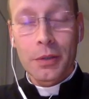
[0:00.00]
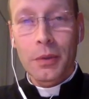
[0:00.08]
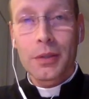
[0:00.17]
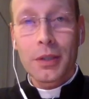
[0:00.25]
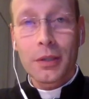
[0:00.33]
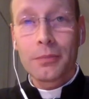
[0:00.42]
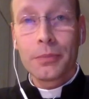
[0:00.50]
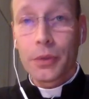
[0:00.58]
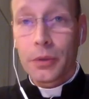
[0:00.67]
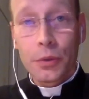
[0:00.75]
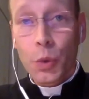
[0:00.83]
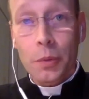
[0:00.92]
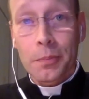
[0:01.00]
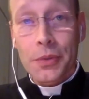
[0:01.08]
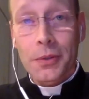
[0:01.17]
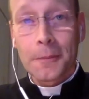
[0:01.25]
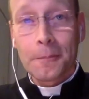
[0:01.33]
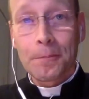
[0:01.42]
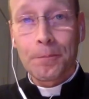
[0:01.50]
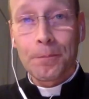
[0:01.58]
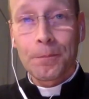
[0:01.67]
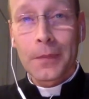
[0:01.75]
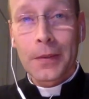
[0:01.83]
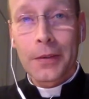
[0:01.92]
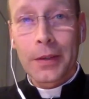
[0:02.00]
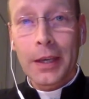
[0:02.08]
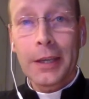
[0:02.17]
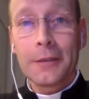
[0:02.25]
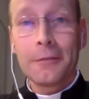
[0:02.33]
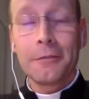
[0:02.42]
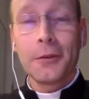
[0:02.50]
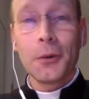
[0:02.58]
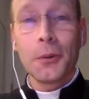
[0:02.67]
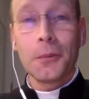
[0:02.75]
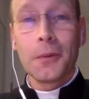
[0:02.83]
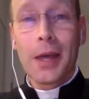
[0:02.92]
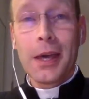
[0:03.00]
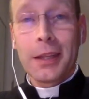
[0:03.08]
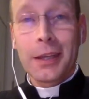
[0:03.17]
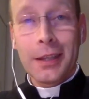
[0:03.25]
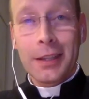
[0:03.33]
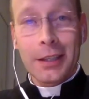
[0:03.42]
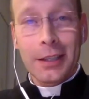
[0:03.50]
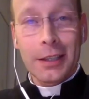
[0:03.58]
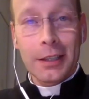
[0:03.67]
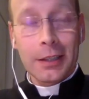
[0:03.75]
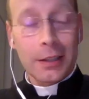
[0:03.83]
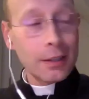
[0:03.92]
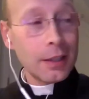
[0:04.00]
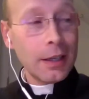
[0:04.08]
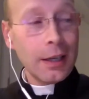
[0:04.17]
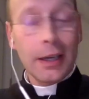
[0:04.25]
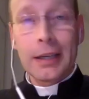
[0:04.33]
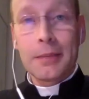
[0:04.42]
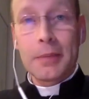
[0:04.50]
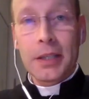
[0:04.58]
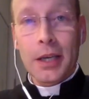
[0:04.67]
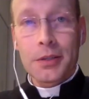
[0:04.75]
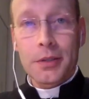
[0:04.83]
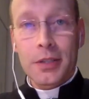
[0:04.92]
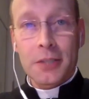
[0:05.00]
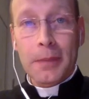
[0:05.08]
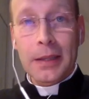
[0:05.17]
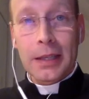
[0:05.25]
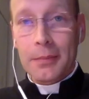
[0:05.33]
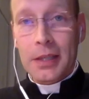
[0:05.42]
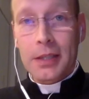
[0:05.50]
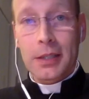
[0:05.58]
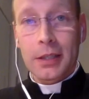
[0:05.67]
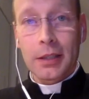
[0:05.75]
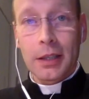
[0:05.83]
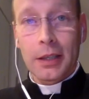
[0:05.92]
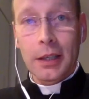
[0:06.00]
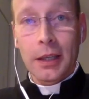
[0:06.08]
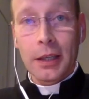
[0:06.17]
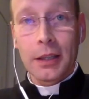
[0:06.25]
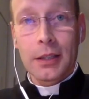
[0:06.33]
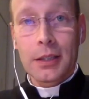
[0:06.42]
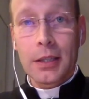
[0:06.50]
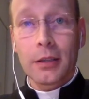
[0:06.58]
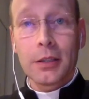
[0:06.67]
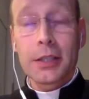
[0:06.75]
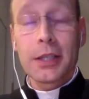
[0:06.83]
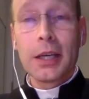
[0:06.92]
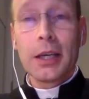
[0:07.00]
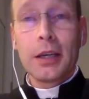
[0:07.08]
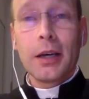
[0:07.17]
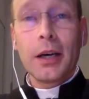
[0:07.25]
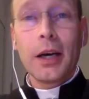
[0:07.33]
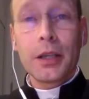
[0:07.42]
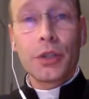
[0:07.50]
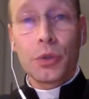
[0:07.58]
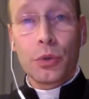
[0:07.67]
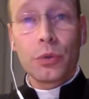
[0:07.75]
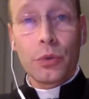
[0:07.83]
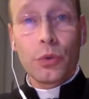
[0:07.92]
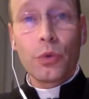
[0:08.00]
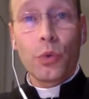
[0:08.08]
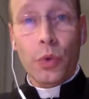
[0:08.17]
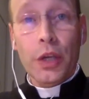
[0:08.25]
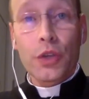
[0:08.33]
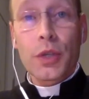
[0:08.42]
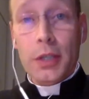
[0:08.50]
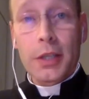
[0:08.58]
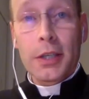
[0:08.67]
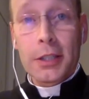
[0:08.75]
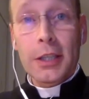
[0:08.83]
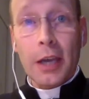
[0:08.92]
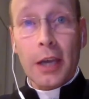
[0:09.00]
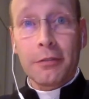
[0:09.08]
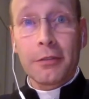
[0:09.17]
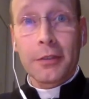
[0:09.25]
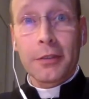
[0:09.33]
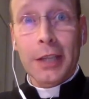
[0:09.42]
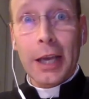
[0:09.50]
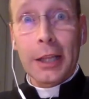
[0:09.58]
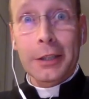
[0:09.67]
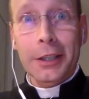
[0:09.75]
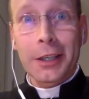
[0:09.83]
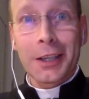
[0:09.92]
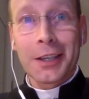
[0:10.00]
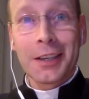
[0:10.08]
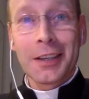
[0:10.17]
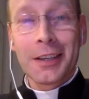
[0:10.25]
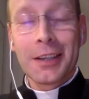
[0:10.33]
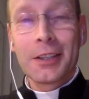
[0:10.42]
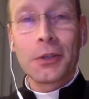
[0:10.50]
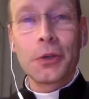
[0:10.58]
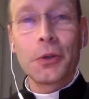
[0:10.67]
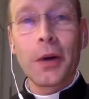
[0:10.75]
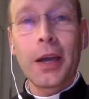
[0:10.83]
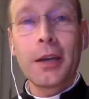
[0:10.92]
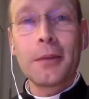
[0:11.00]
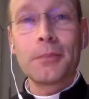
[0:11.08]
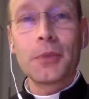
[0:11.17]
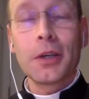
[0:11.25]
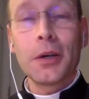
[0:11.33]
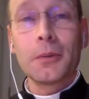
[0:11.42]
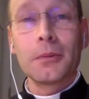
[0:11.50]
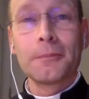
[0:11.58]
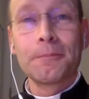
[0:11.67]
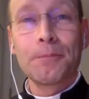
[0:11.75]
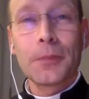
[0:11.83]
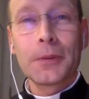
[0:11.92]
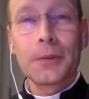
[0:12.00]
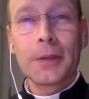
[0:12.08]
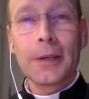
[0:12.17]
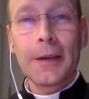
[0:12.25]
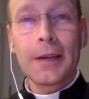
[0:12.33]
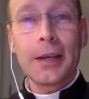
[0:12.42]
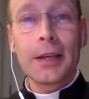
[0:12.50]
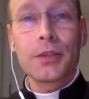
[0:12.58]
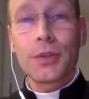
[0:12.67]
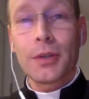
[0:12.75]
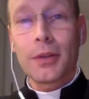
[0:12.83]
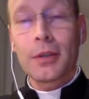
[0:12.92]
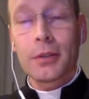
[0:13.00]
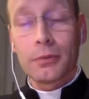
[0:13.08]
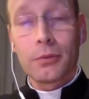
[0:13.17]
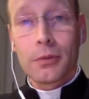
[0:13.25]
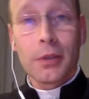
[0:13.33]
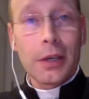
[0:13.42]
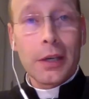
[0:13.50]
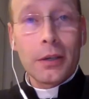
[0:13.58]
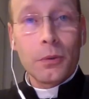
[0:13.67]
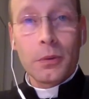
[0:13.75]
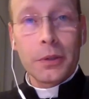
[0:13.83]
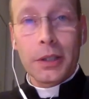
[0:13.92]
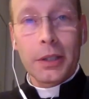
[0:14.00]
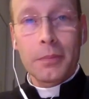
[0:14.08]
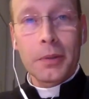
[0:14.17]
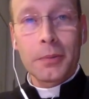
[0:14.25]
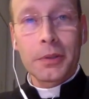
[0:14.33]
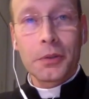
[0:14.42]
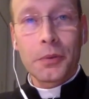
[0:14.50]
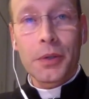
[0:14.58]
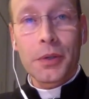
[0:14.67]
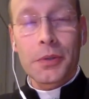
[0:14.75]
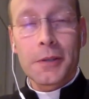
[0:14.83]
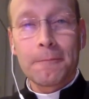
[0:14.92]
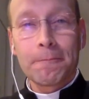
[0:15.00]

with some norms. Okay, you follow the limitations, the speed limits and the signals, and you reach safe and healthy to your aim, to go. Okay, and so that all the other people in the road.